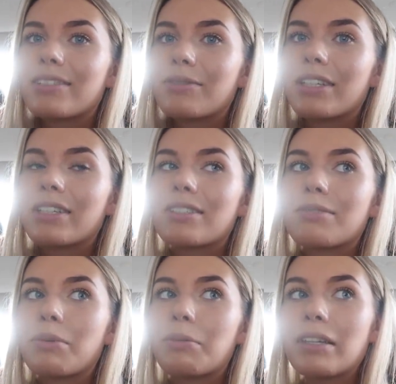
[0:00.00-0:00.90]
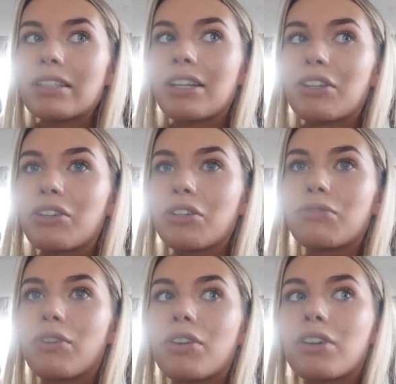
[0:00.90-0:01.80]
we basically
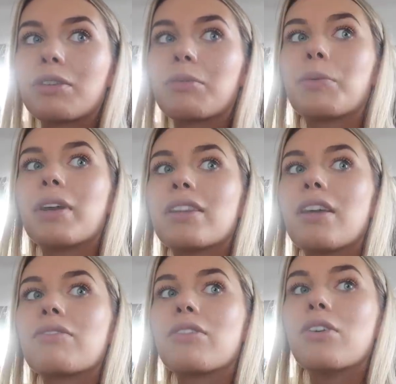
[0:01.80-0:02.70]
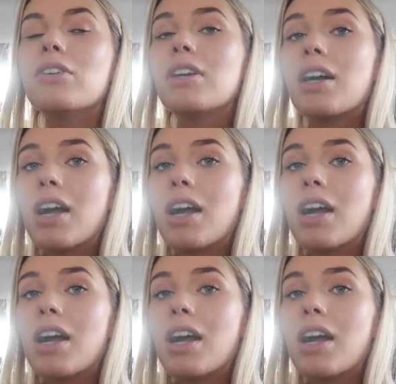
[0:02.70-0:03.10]
queued for longer than we were in there for.